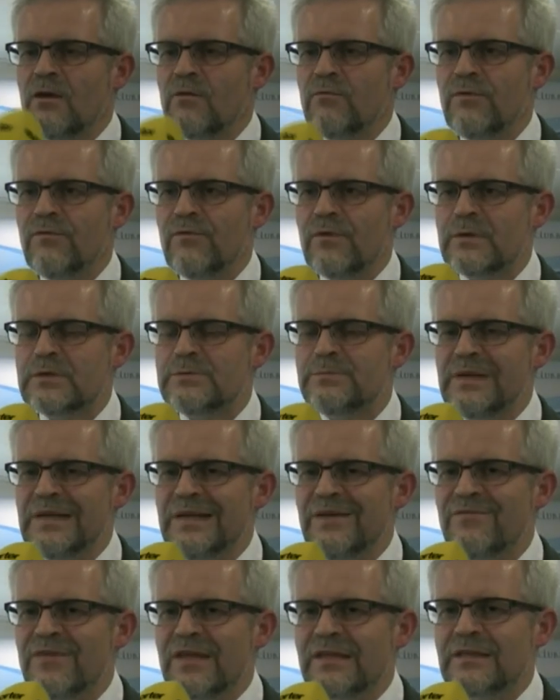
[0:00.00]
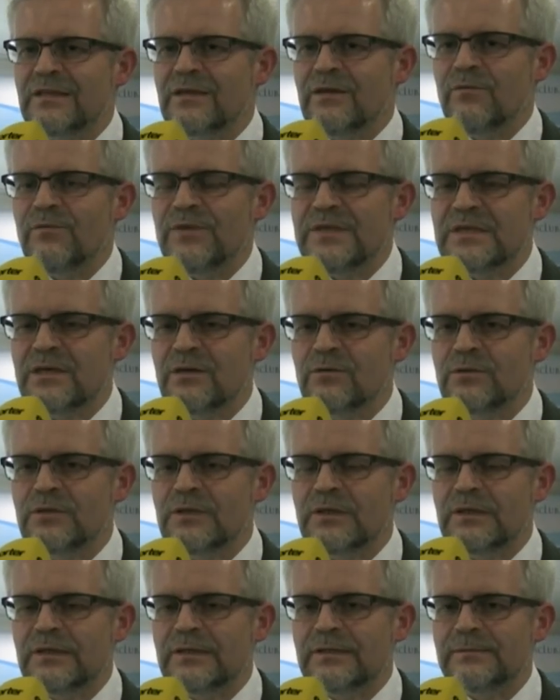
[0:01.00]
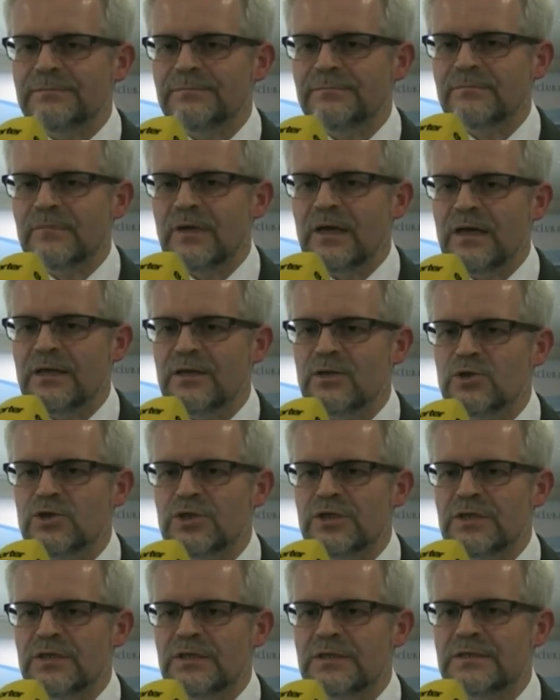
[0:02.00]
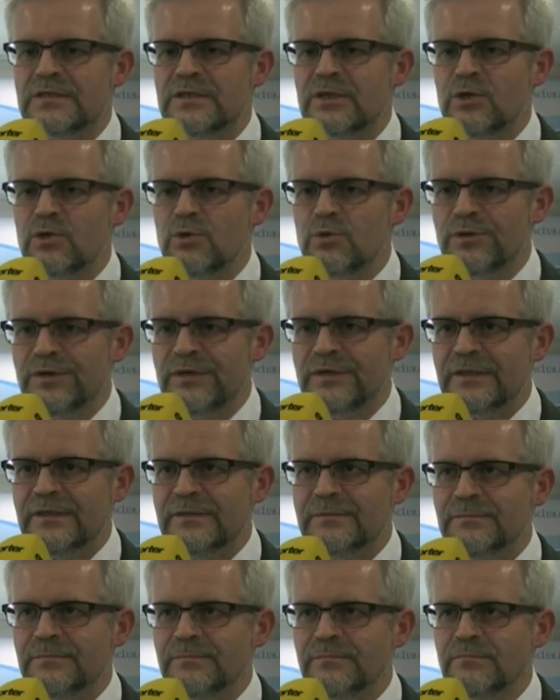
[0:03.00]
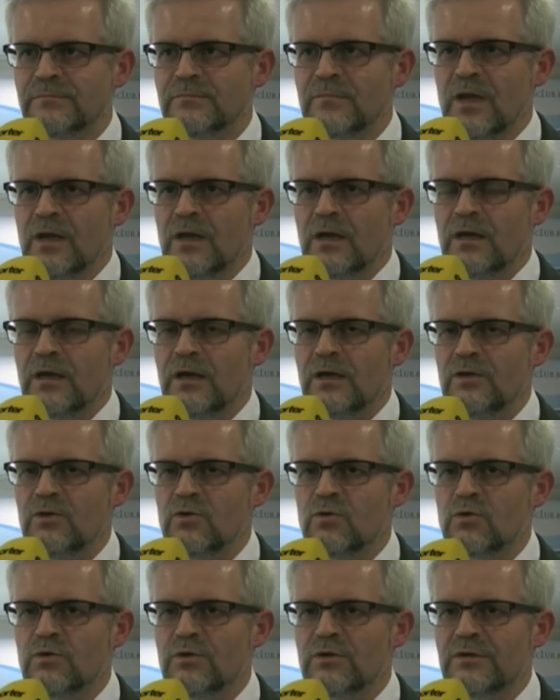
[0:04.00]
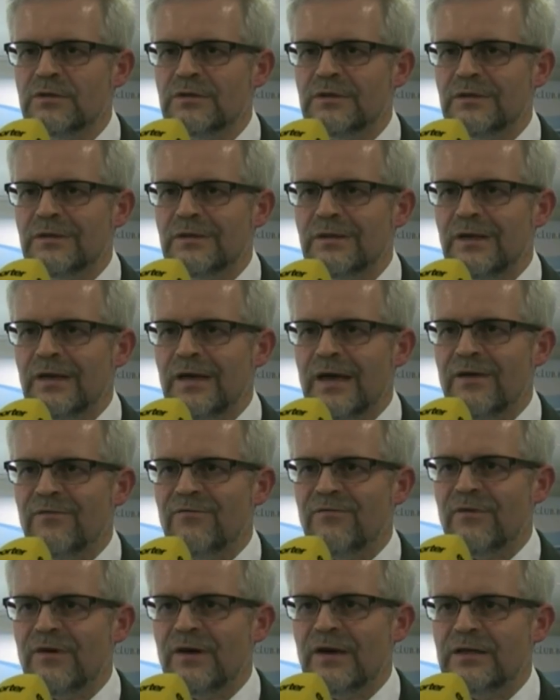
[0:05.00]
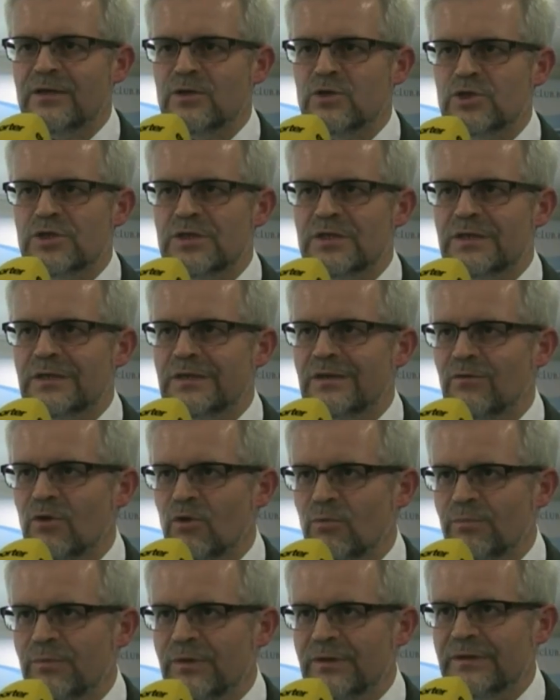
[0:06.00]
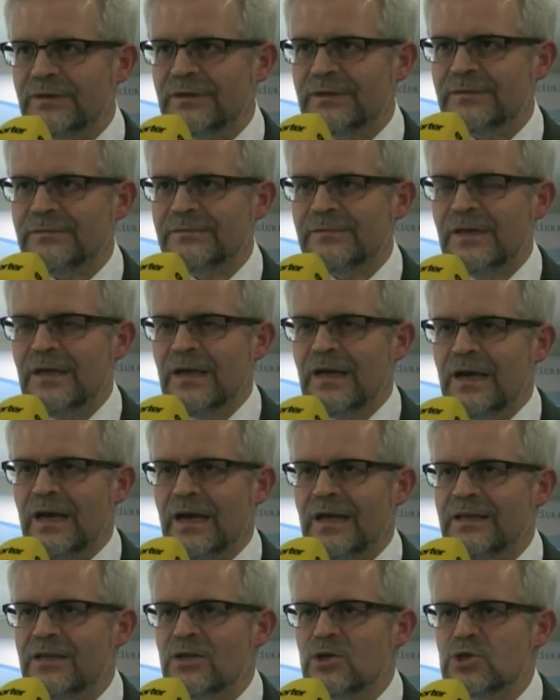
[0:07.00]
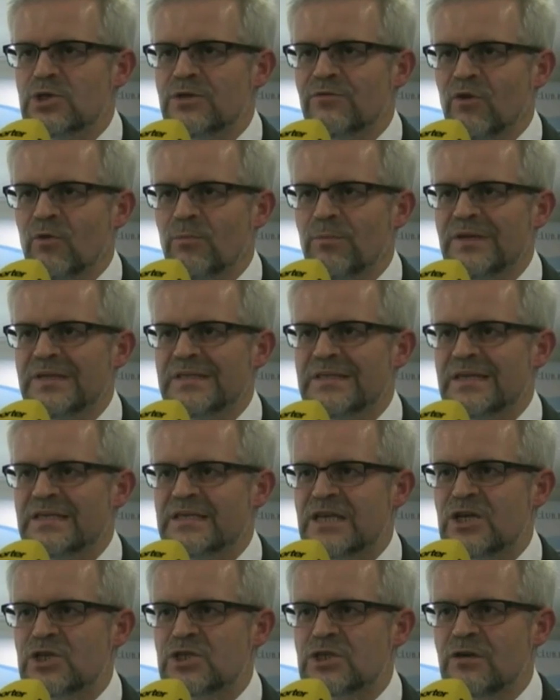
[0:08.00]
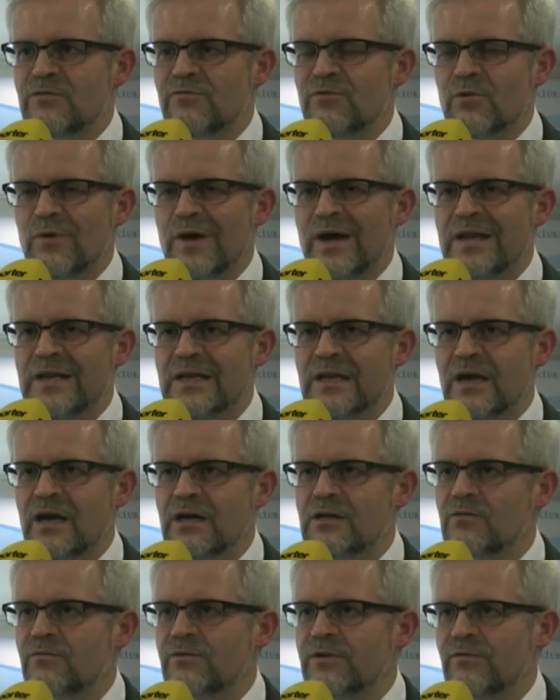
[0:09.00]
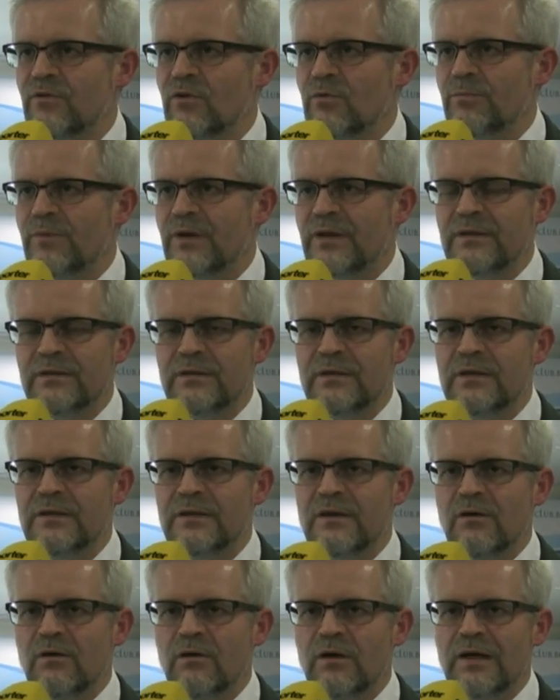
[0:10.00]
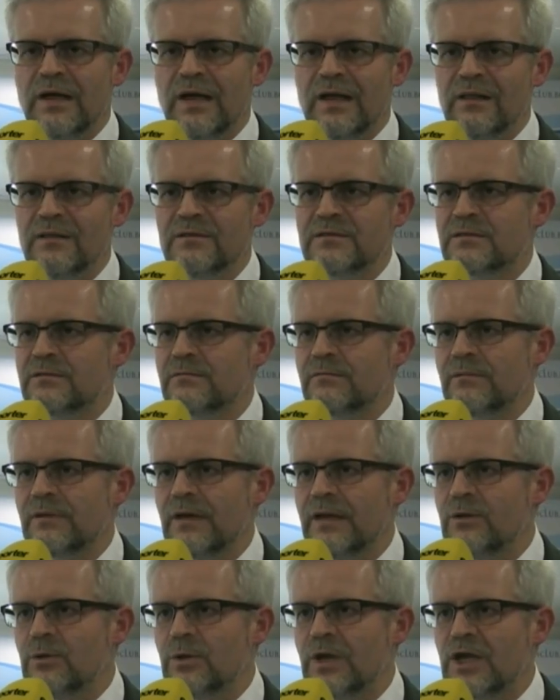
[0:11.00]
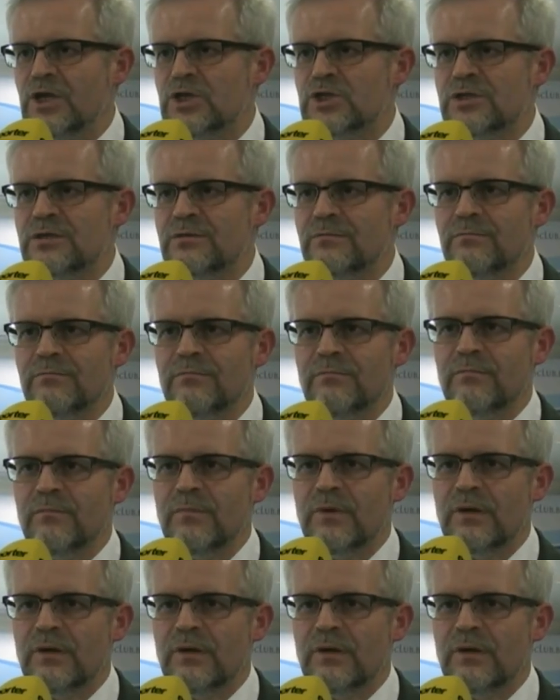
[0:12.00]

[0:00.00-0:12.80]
We very much believe that without energy security, you couldn't have energy development. And energy development is essential for any kind of development in health, education,